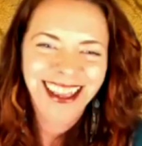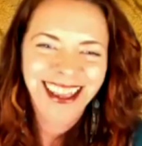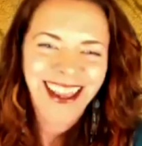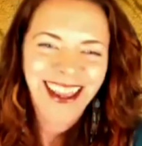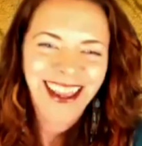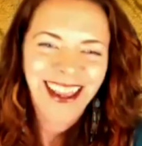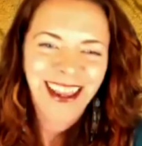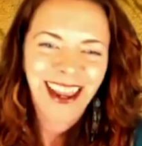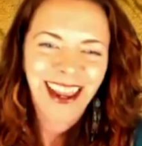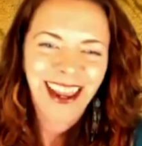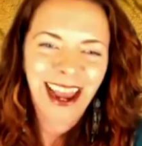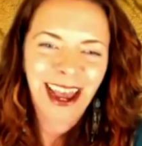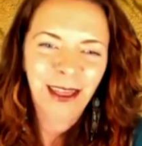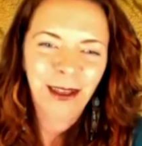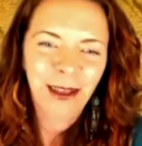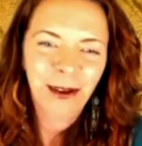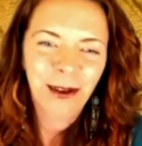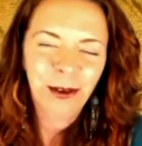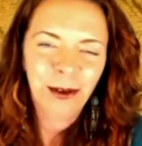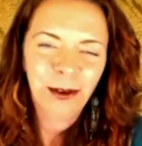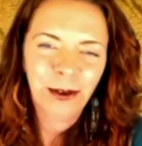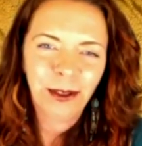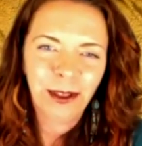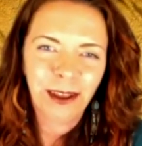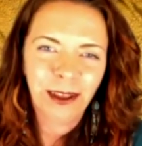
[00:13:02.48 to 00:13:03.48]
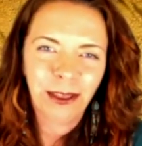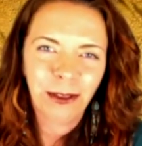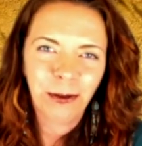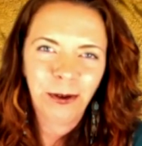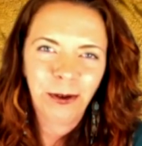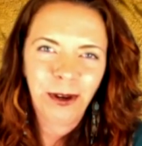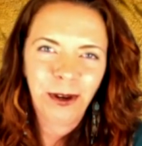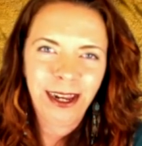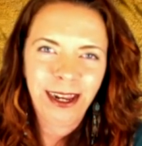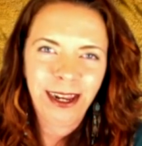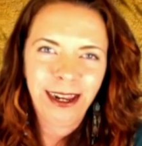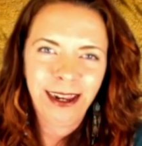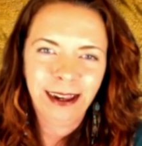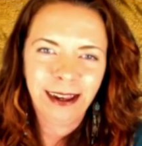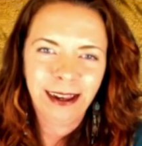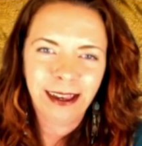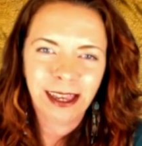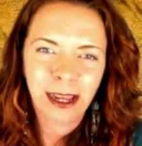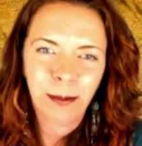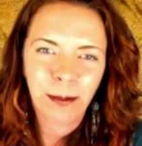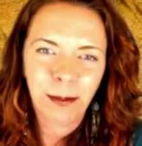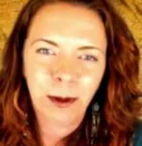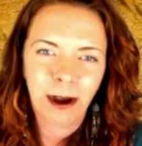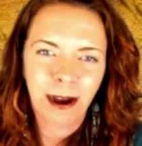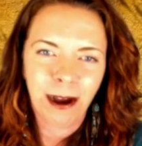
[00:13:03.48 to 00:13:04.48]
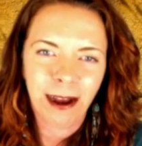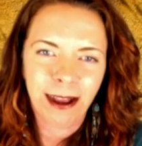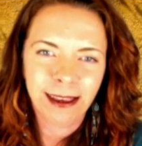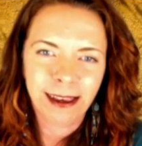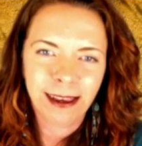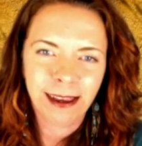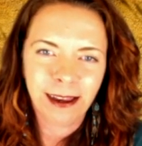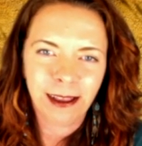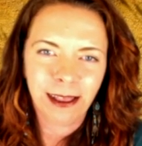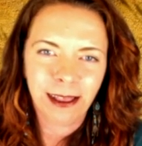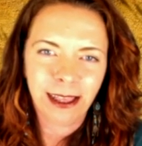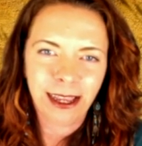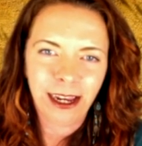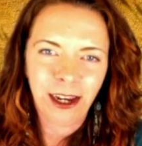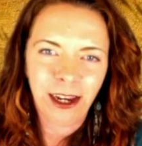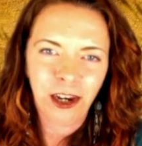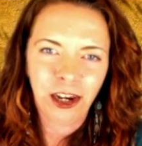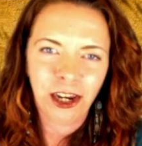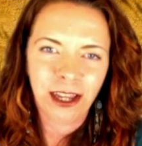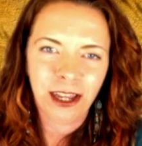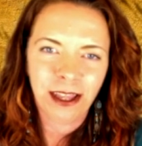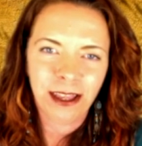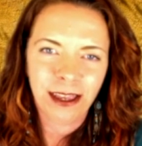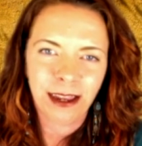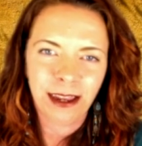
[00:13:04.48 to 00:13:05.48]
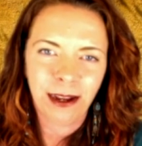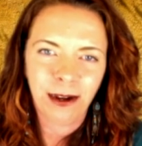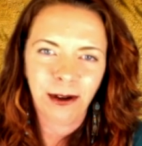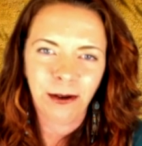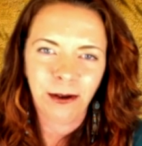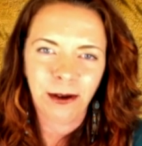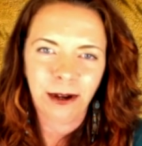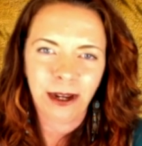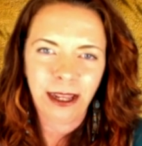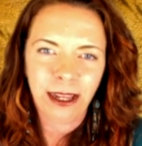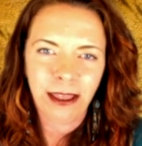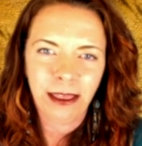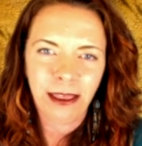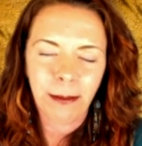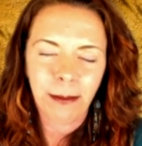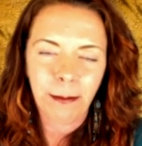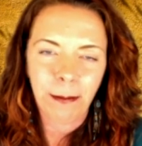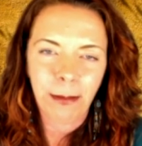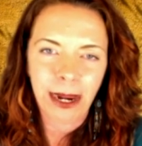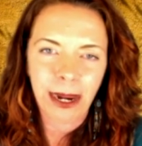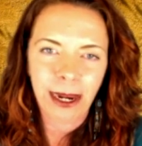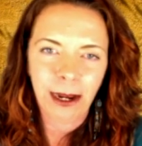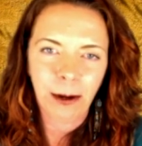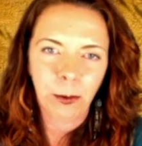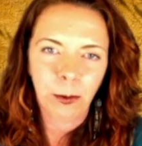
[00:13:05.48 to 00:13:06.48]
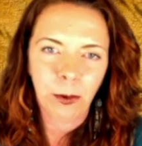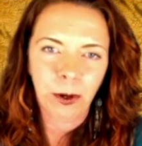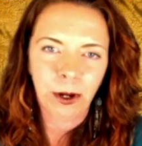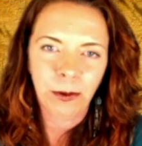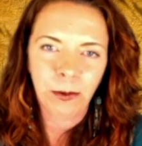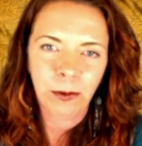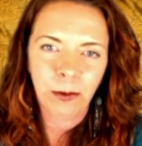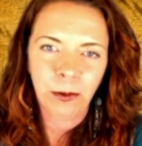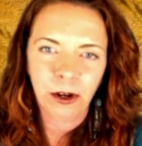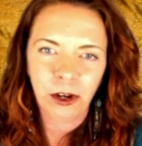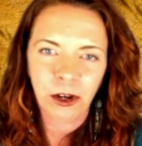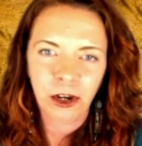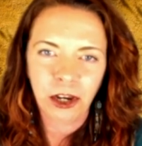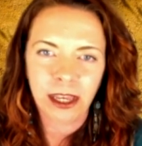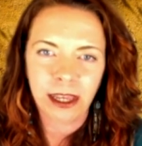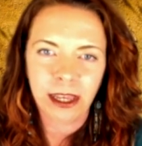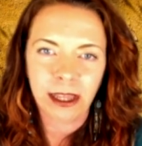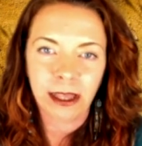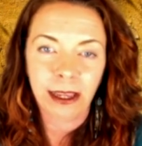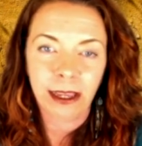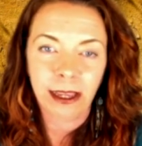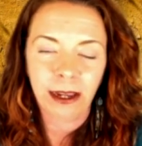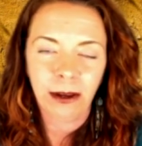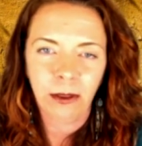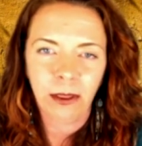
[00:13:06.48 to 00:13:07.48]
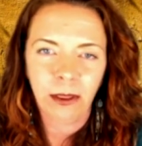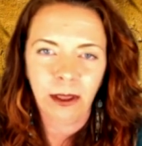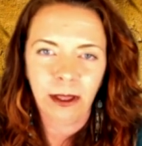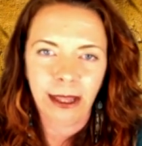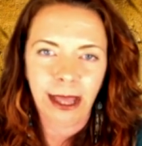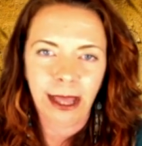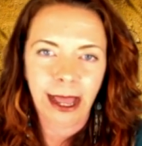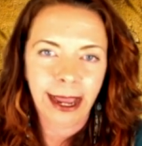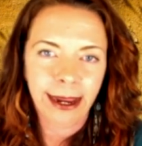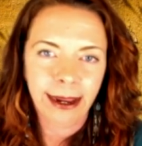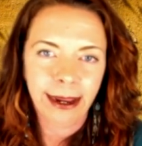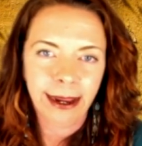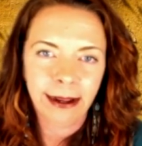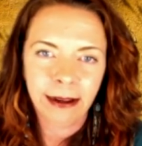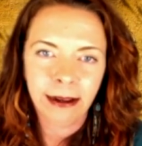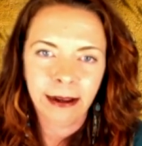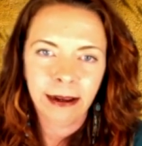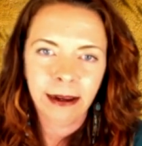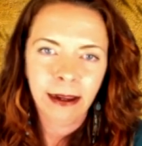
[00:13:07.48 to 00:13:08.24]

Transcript: Yeah, those are the three sub constellations underneath the main one, which is Leo the lion,